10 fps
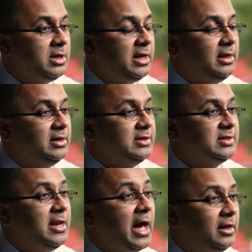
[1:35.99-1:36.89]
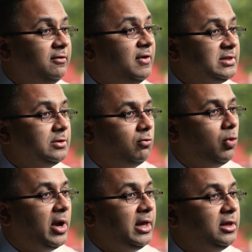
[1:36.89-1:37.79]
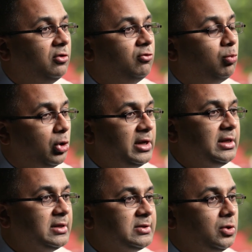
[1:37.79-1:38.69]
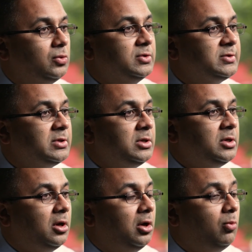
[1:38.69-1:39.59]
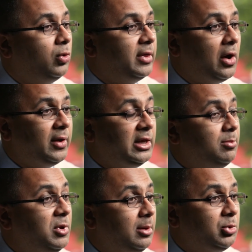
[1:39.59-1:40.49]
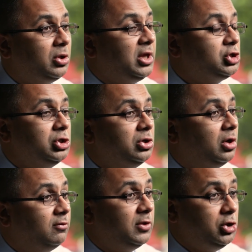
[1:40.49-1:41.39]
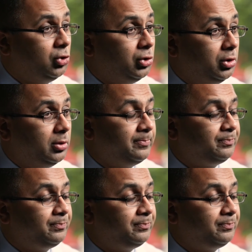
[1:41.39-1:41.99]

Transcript: and it is a non-invasive way of breaking stones without any manipulation of the ureter.